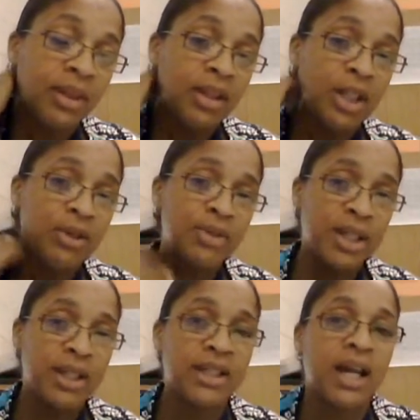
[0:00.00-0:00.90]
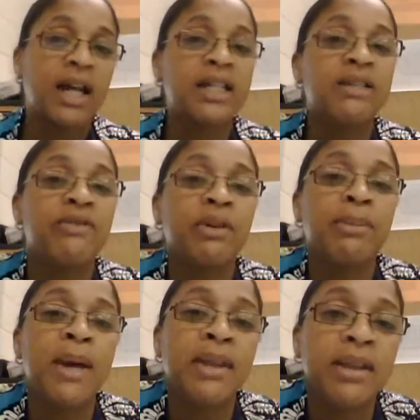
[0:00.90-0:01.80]
using the scientific
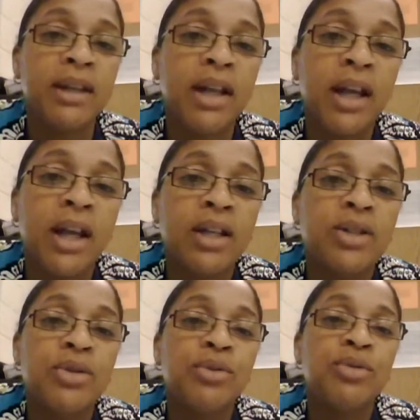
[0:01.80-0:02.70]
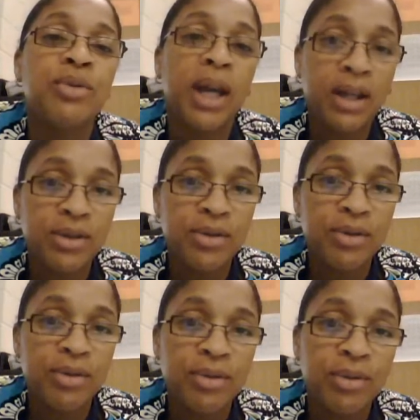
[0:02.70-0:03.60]
method to
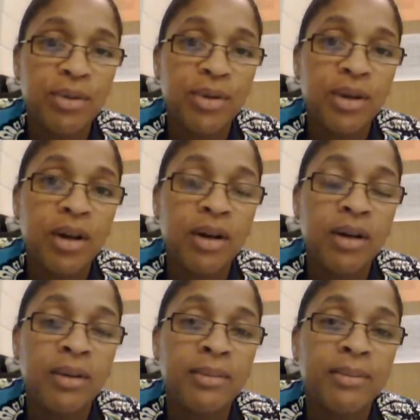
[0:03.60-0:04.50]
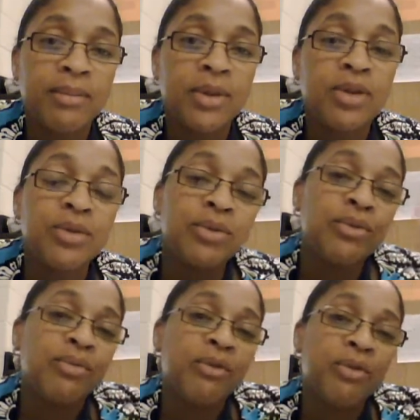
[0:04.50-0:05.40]
answer, to
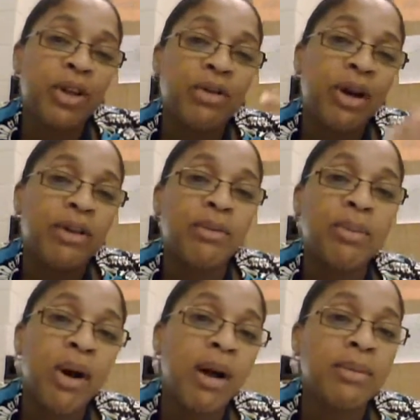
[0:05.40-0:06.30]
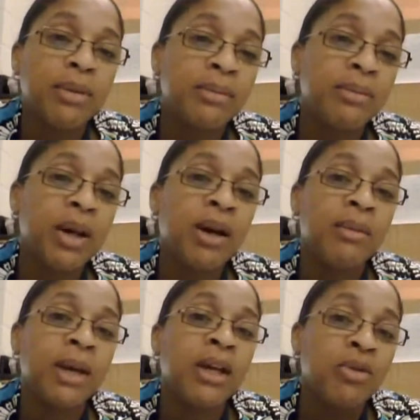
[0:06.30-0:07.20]
figure out the problem,
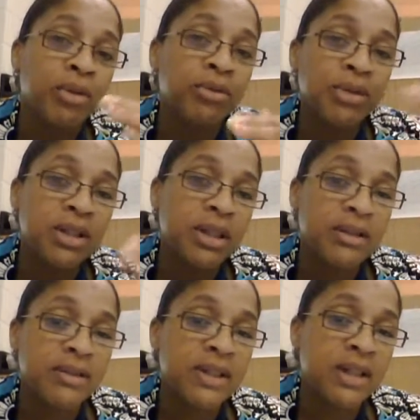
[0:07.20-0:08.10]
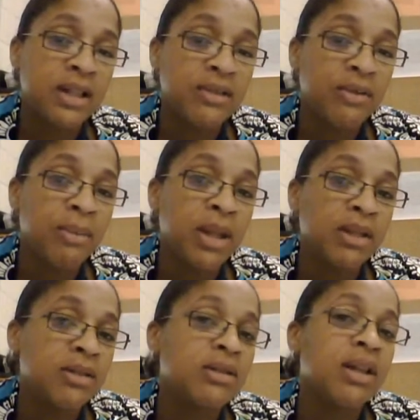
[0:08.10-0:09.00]
and going through the steps of the scientific
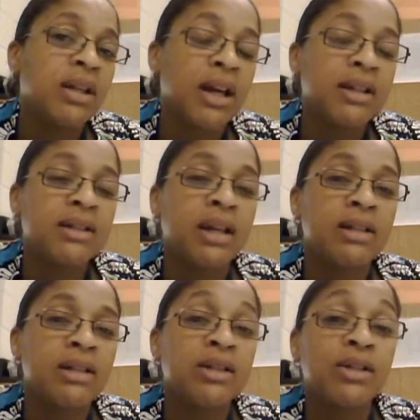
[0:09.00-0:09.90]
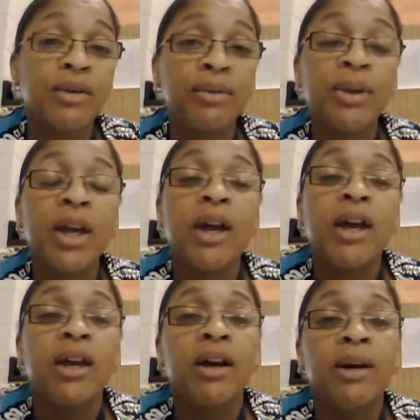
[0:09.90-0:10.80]
method to think like a scientist. So
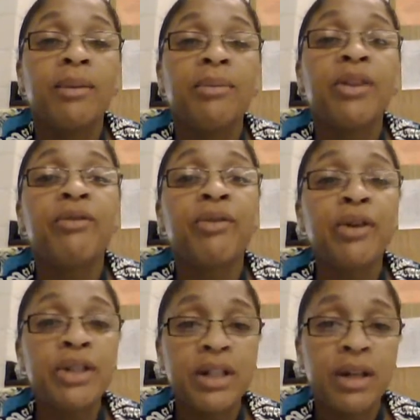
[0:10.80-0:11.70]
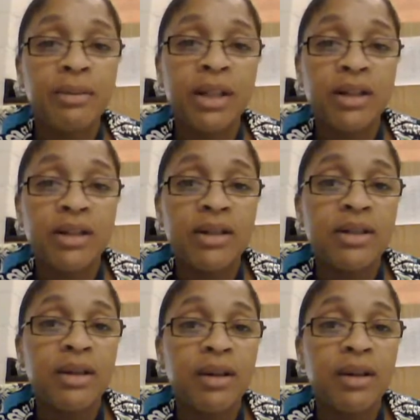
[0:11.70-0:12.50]
the first step is